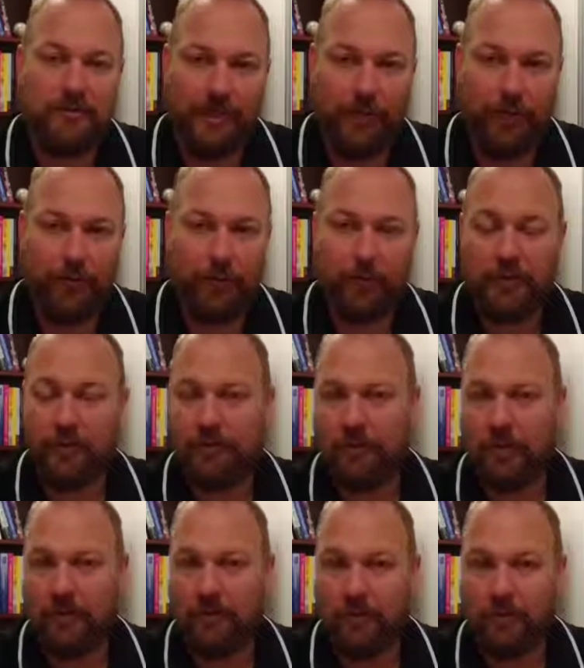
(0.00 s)
help the
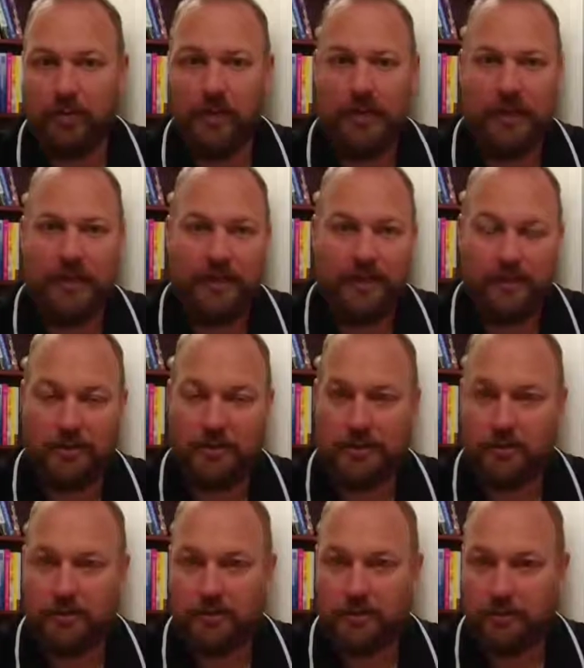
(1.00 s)
problem in the
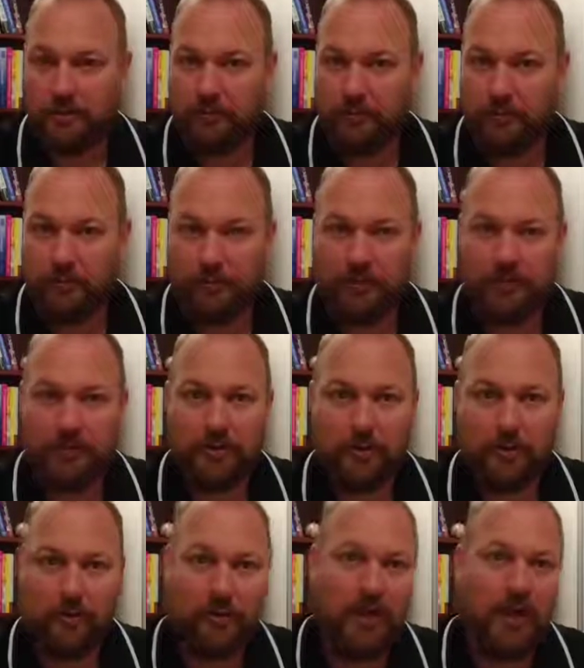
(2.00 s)
short term, long
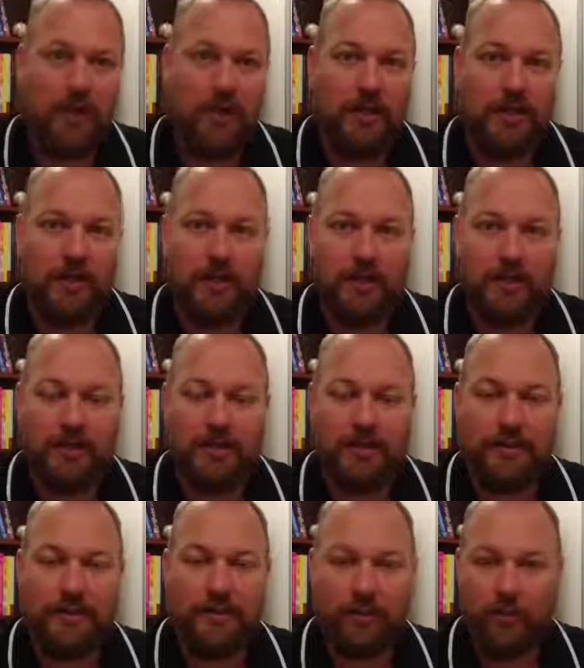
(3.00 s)
term
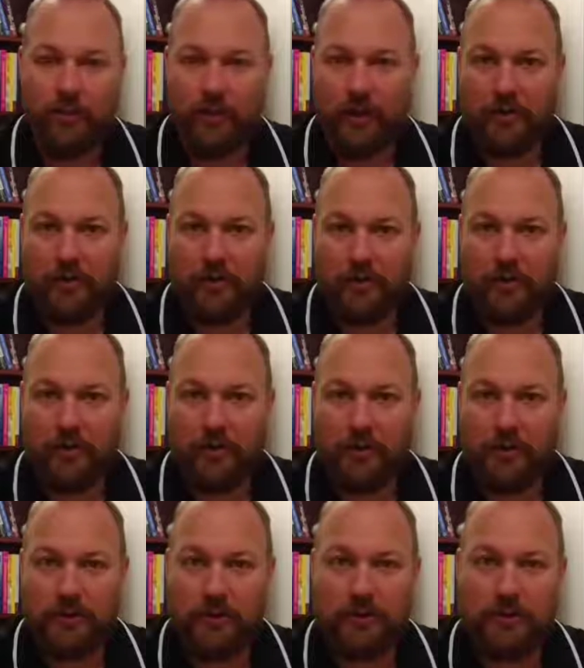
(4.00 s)
it rarely
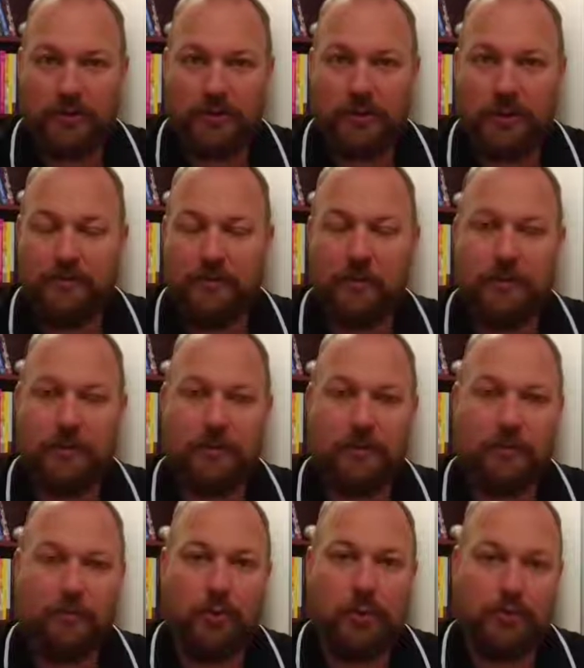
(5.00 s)
will give you a
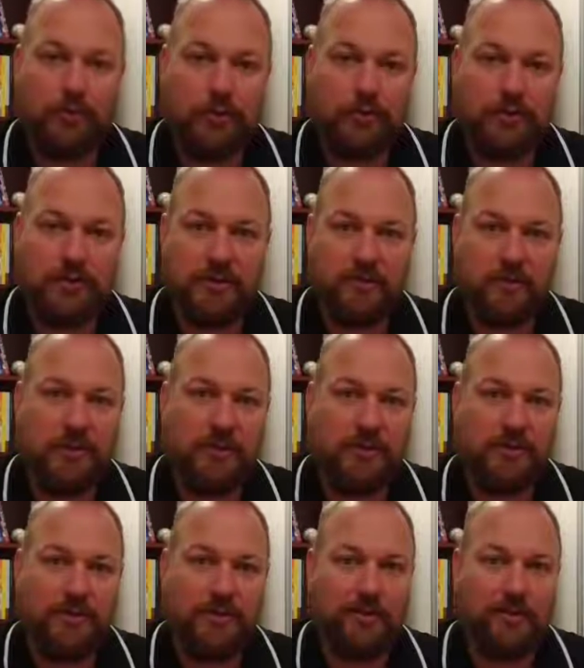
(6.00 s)
good prognosis
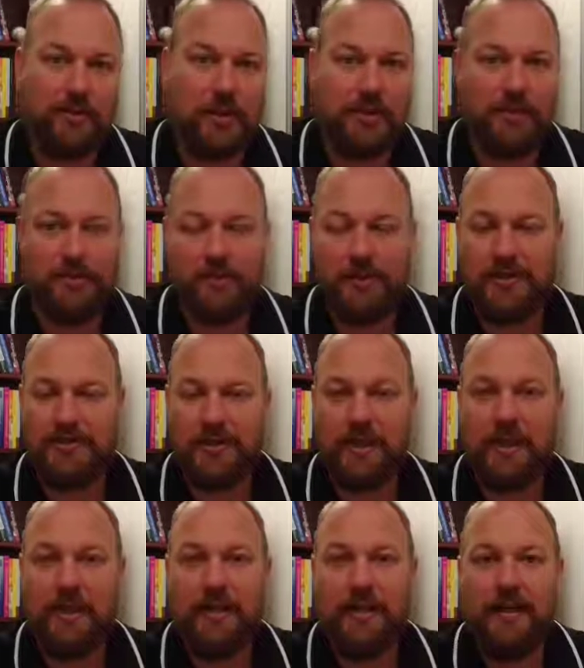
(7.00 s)
because you're not
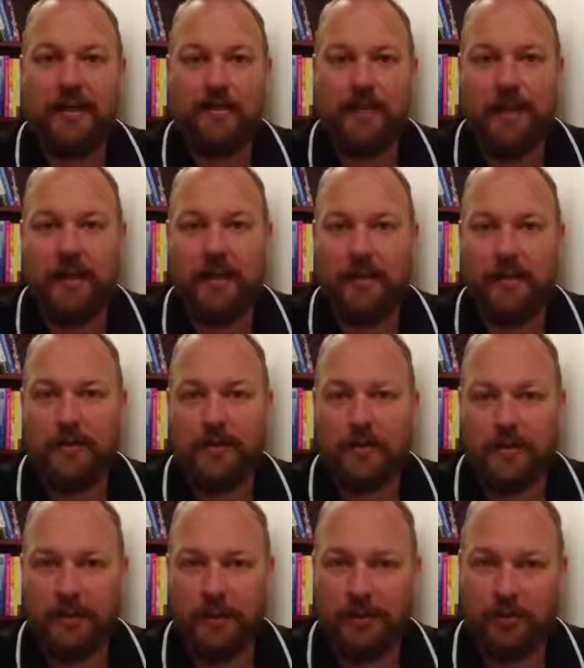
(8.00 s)
addressing
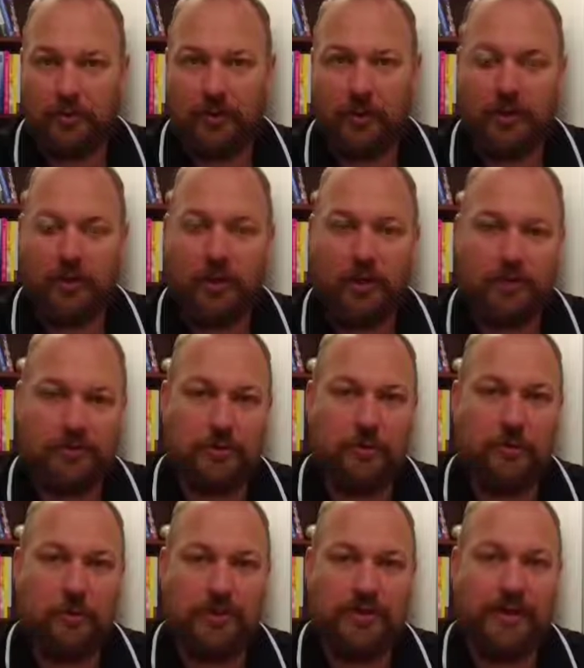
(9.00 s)
the underlying cause
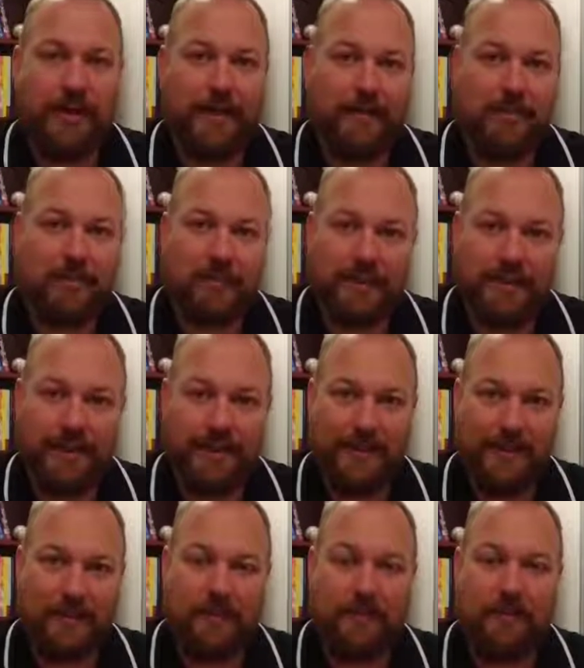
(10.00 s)
or what's actually
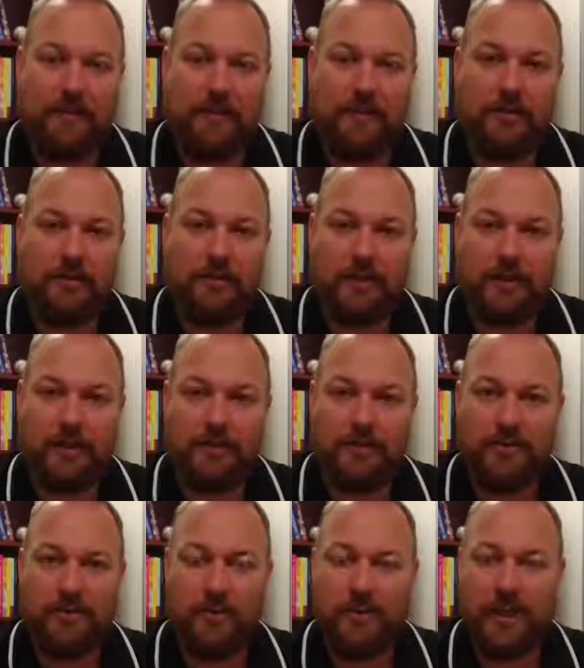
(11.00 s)
getting
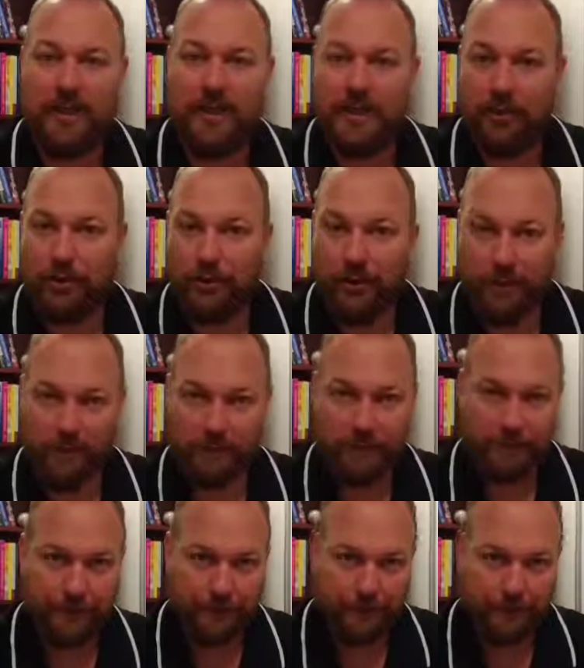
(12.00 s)
to that heel pain.